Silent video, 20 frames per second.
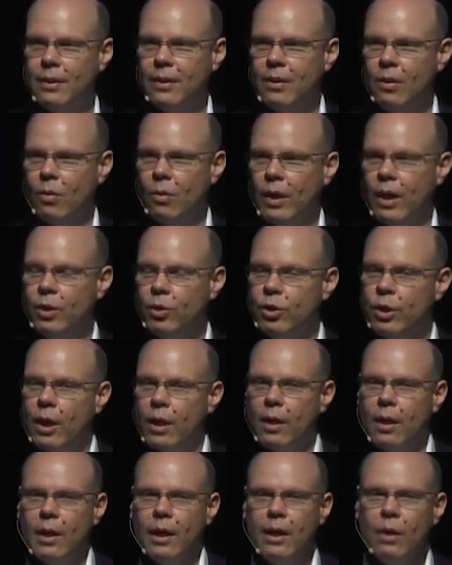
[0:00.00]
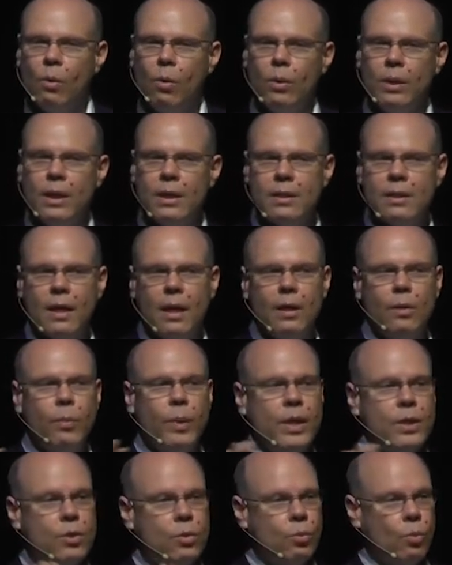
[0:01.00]
okay? Generally holding
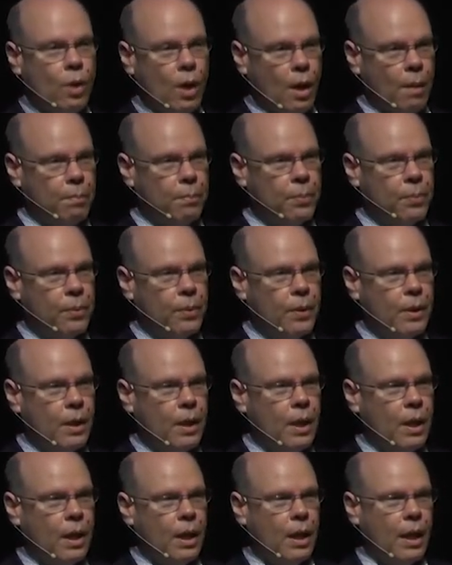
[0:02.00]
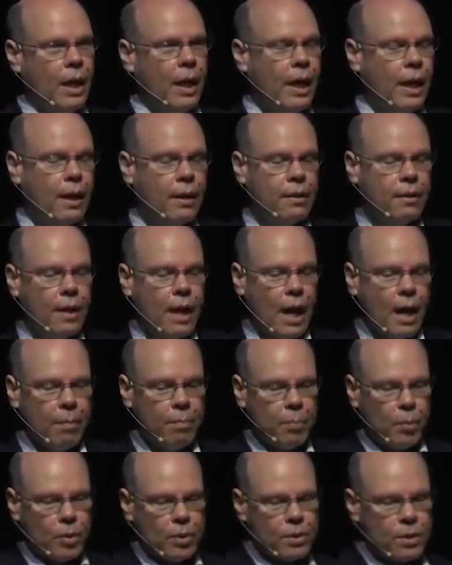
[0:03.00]
sideways to up. And I
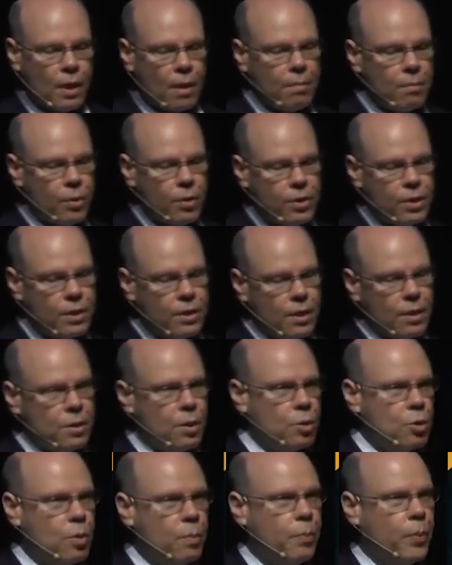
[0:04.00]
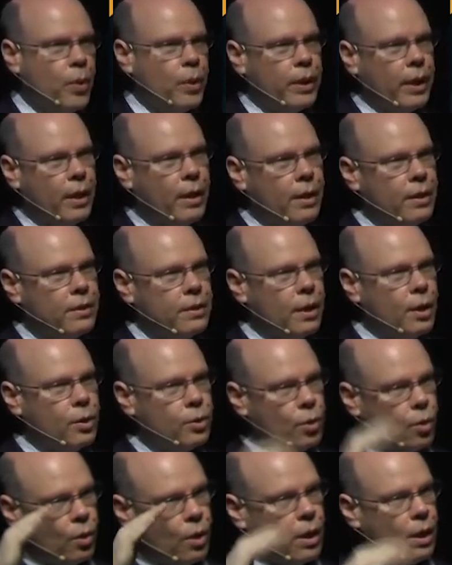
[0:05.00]
put some resistance and support areas there
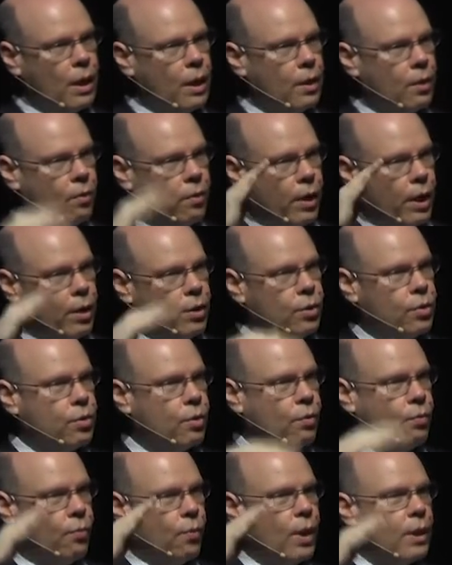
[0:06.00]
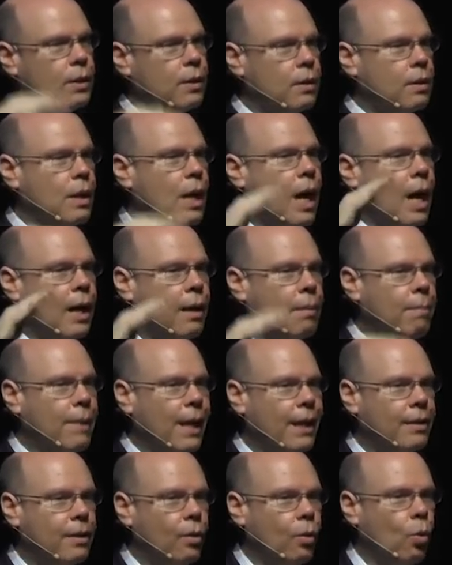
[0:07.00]
so you can get a range of what the high
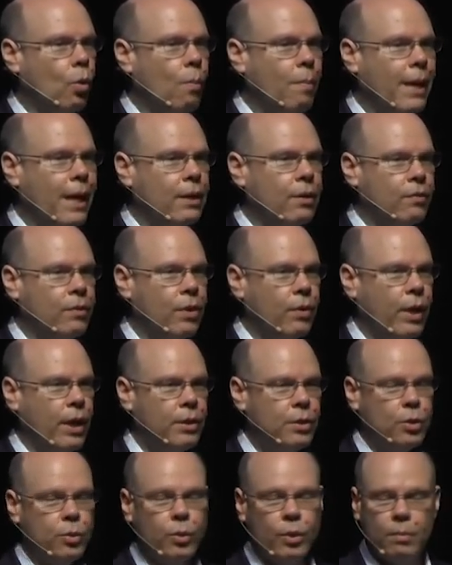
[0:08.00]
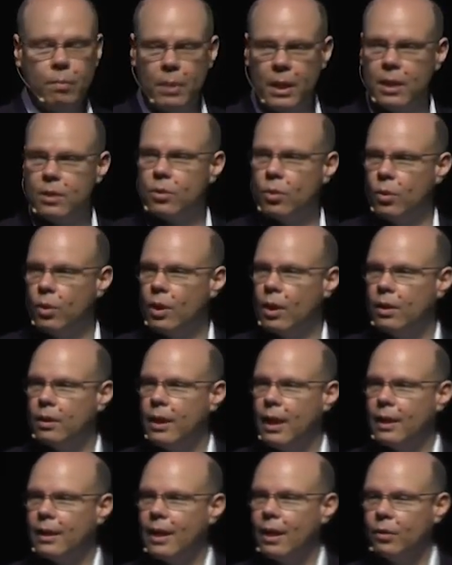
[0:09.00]
band and low band of the ranges should be so you can
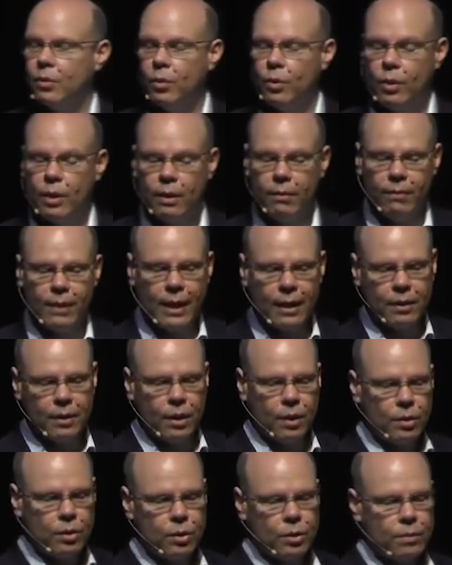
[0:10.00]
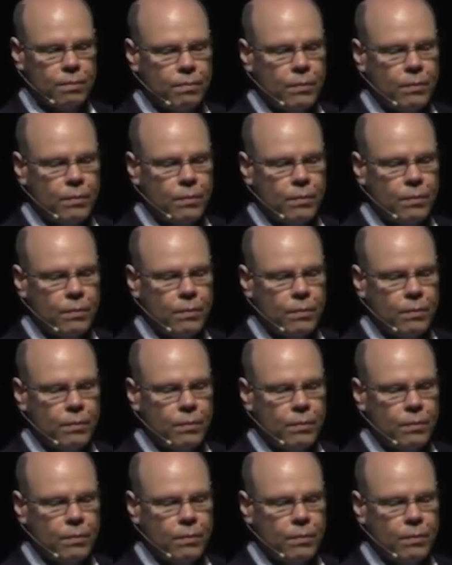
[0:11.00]
take that to your advantage.